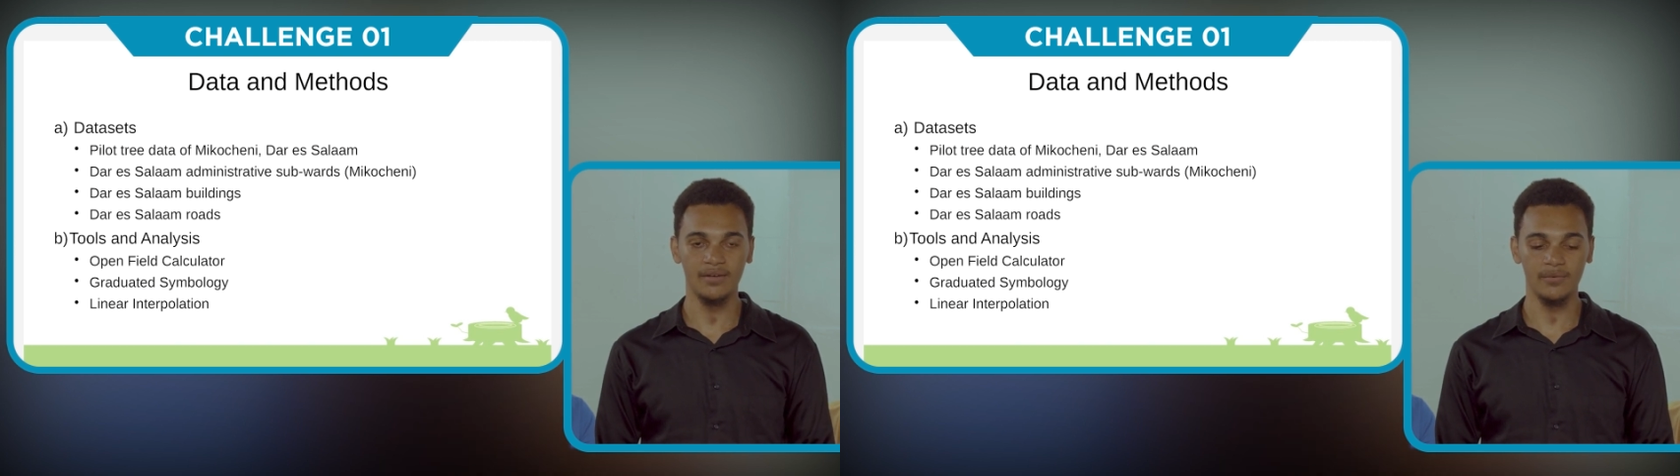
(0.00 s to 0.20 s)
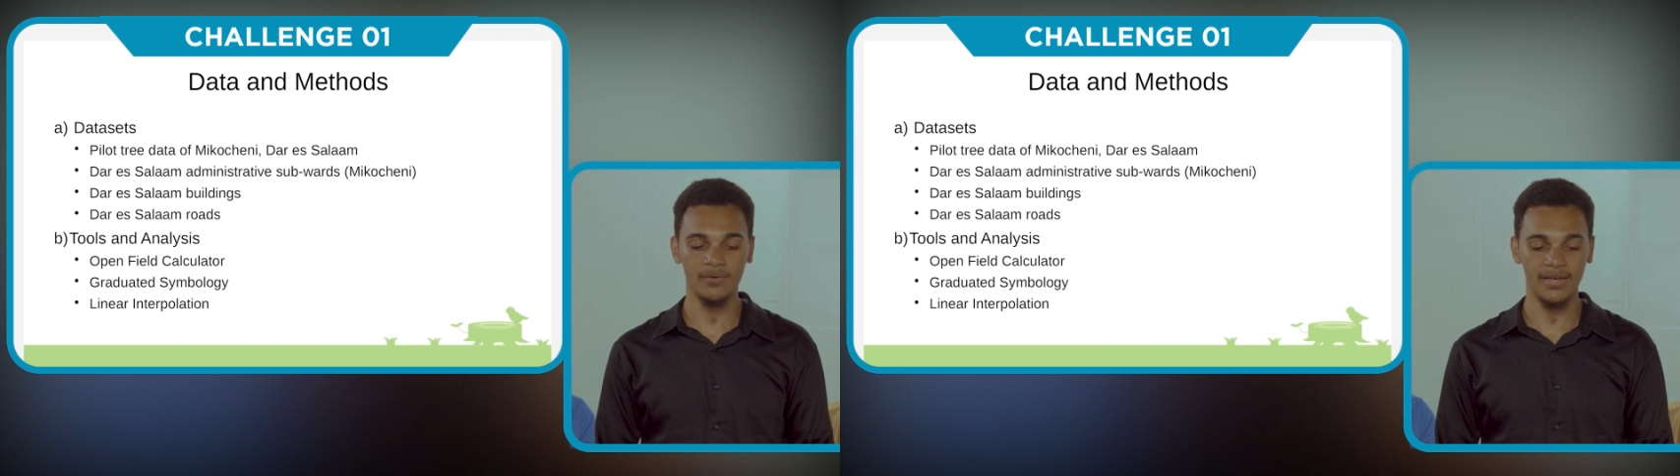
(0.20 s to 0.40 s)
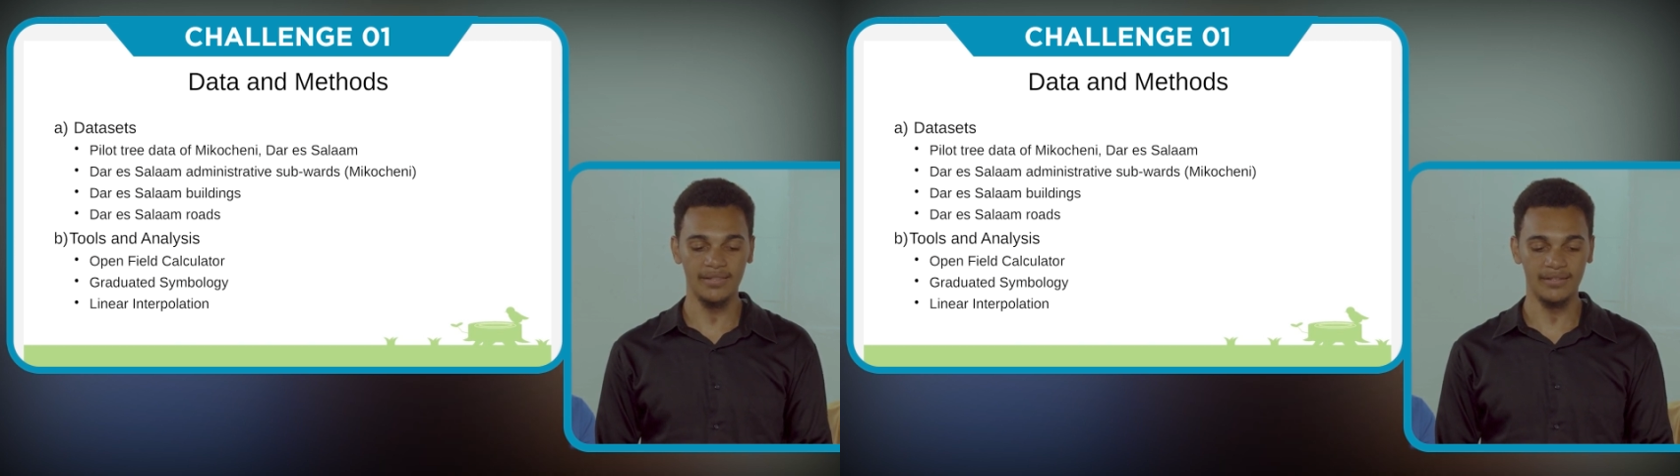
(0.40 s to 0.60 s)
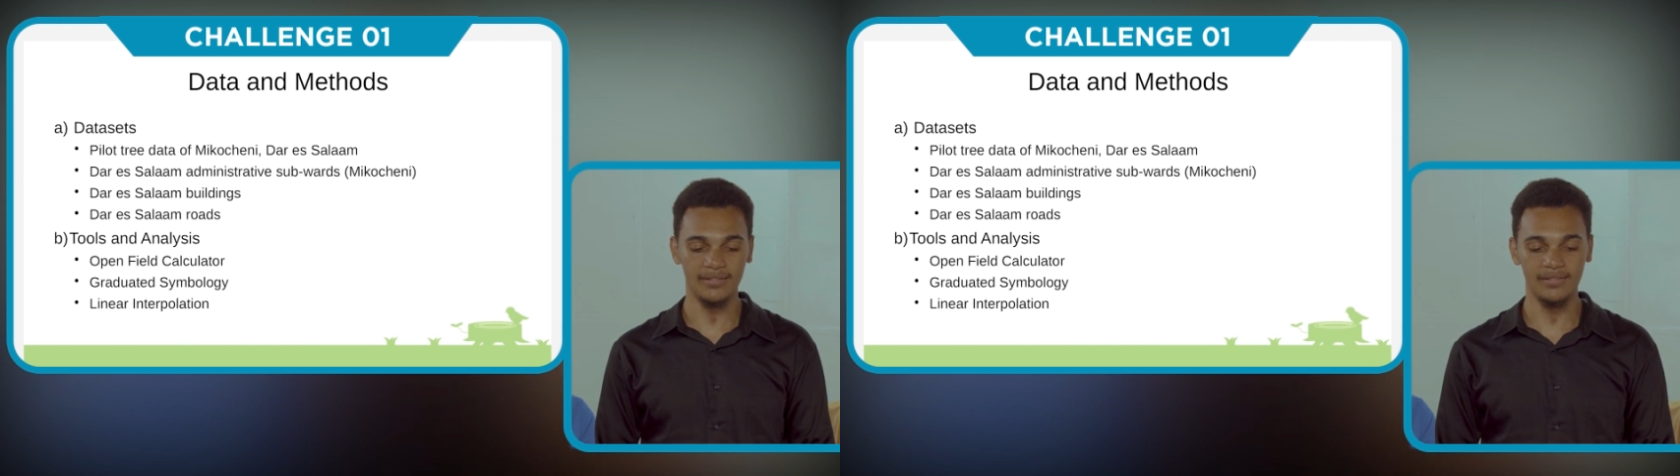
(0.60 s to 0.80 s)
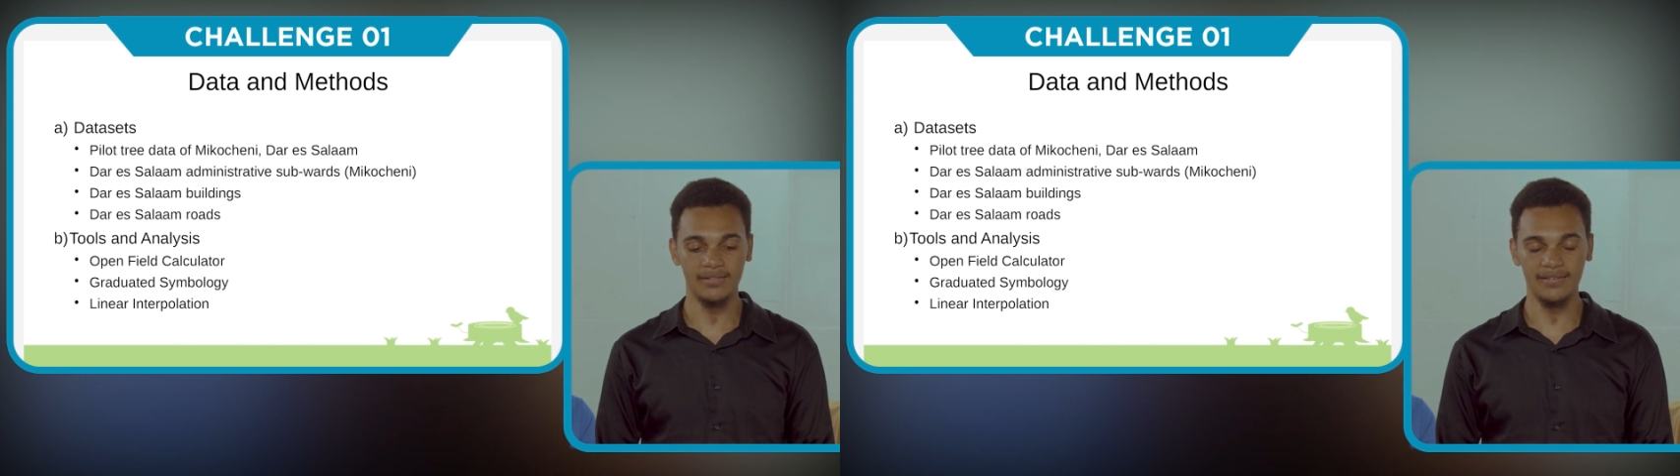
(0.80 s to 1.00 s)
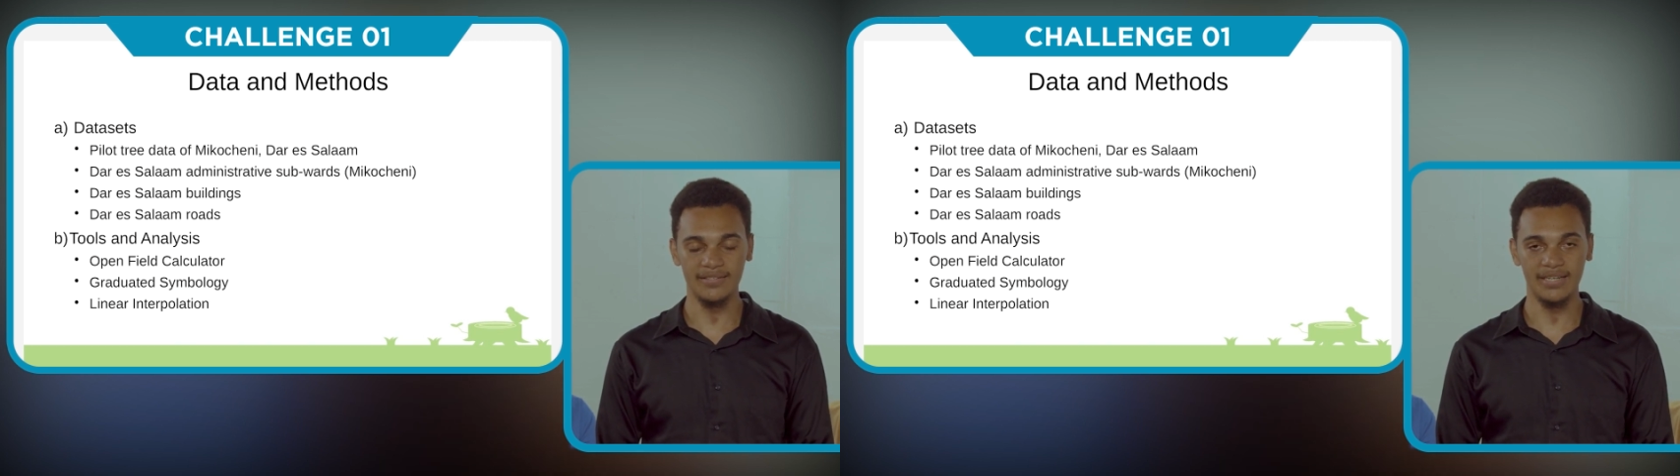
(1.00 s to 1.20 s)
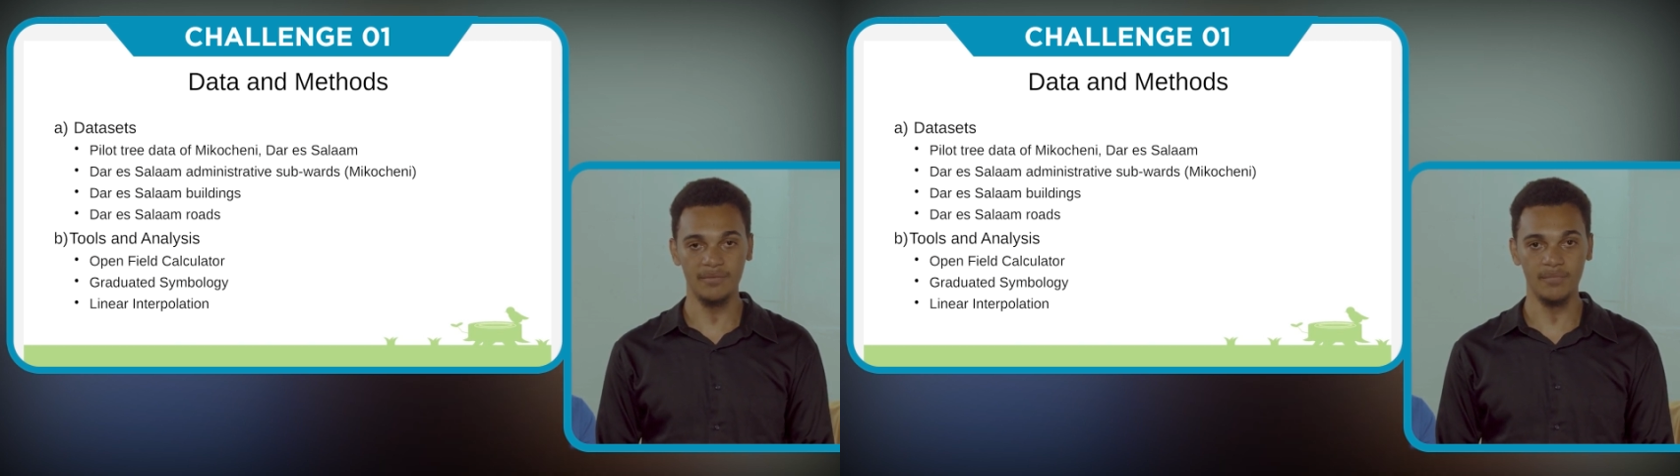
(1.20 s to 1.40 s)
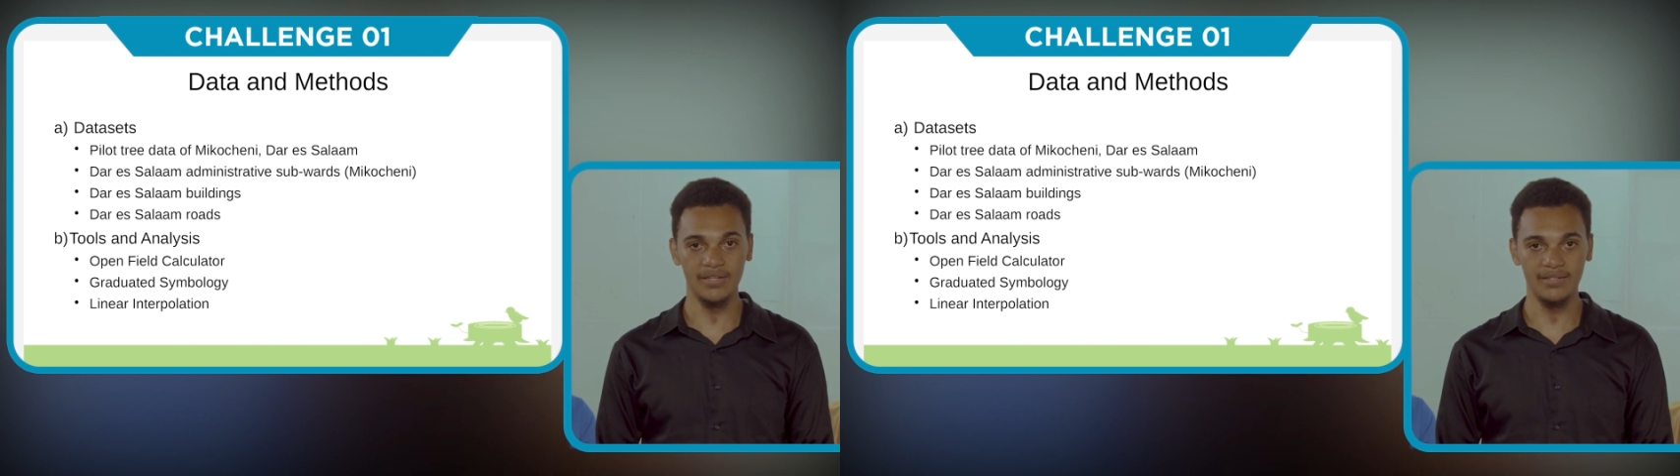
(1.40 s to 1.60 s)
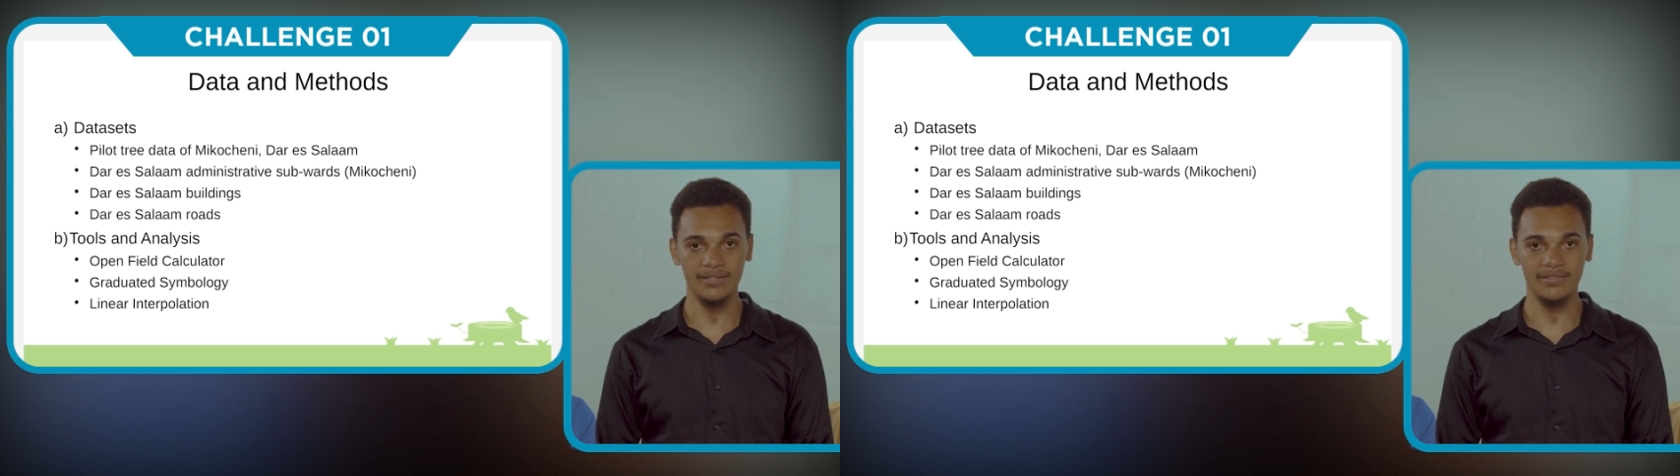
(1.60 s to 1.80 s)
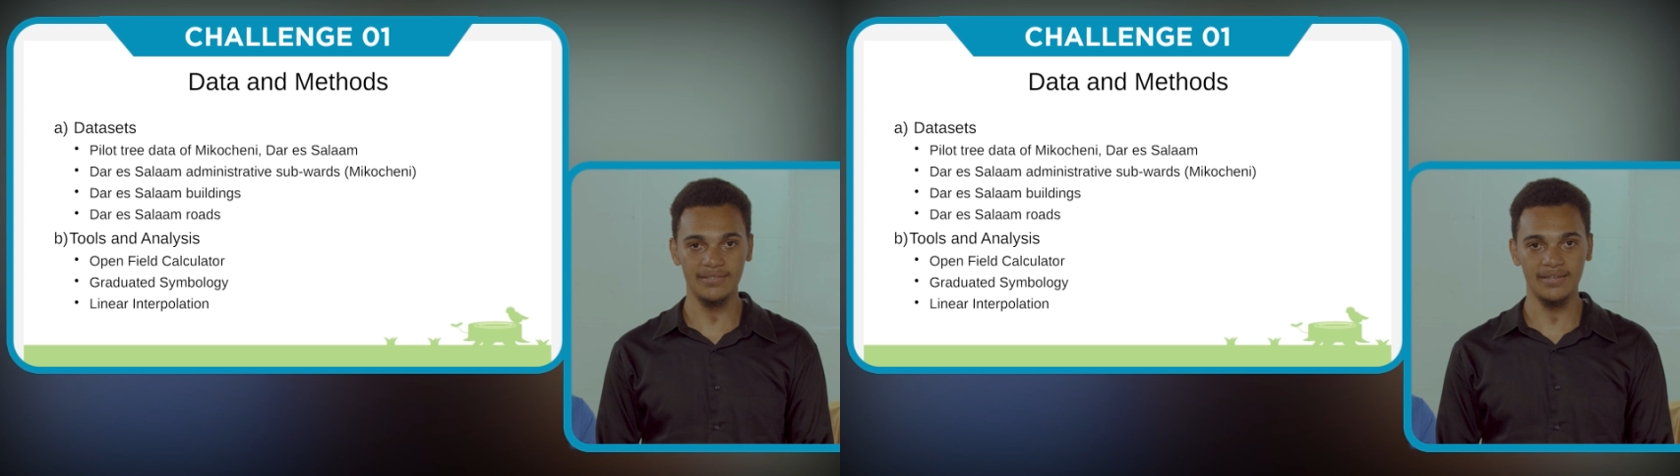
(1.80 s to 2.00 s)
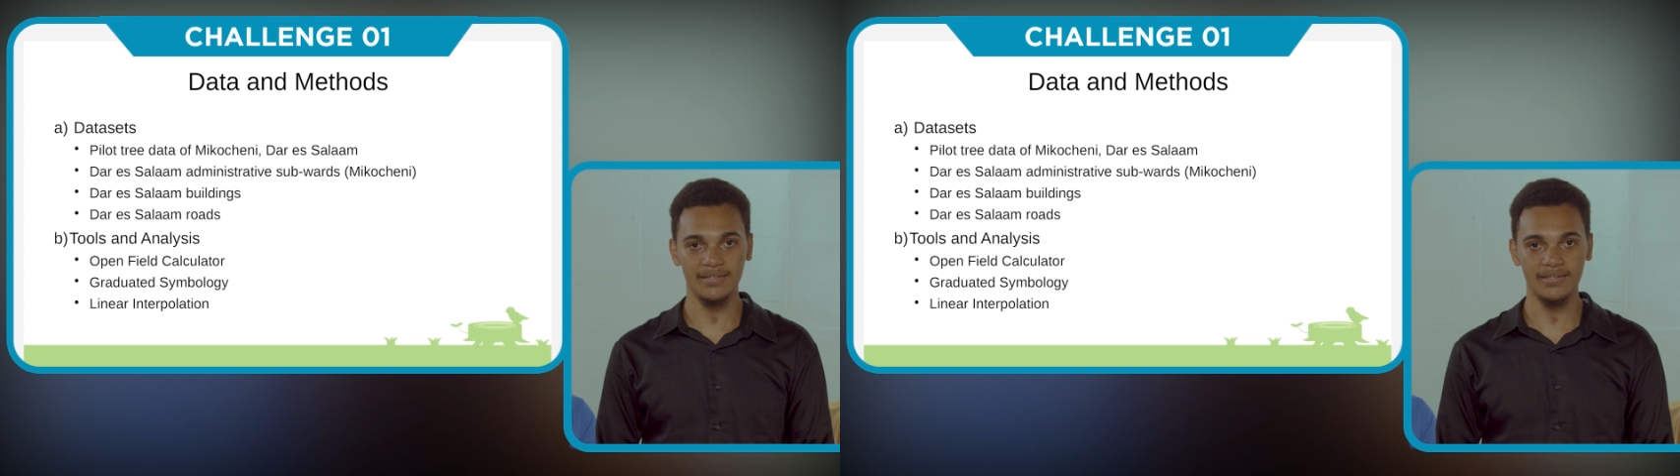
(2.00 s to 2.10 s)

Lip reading: We had the Dar es Salaam buildings,